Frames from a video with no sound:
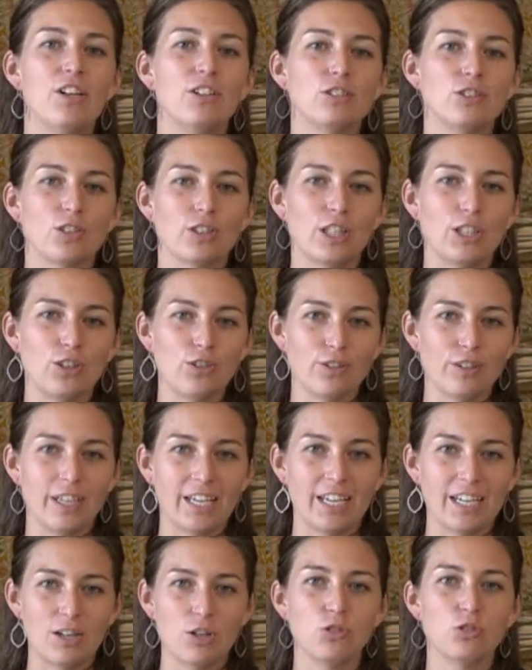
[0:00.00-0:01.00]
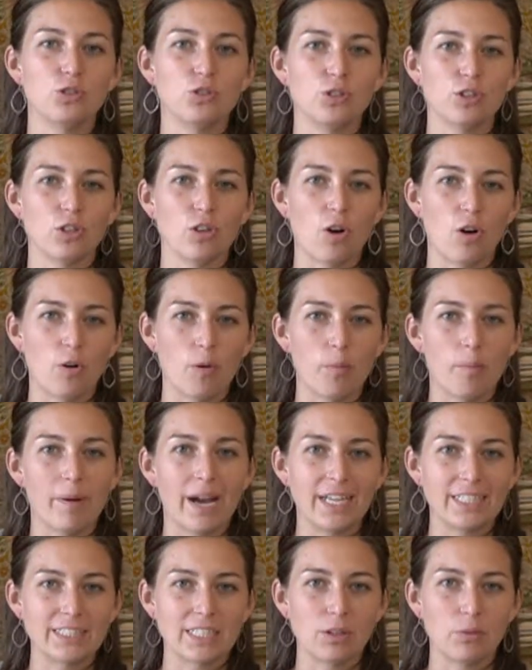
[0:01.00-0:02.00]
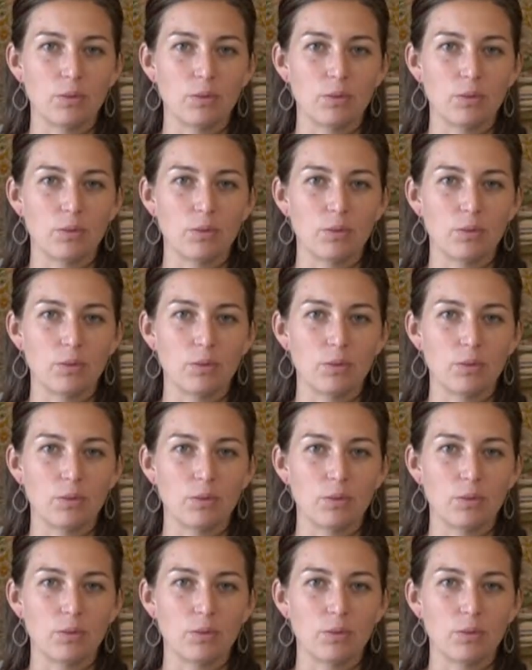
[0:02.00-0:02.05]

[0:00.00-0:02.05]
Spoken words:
so that you can do your own basket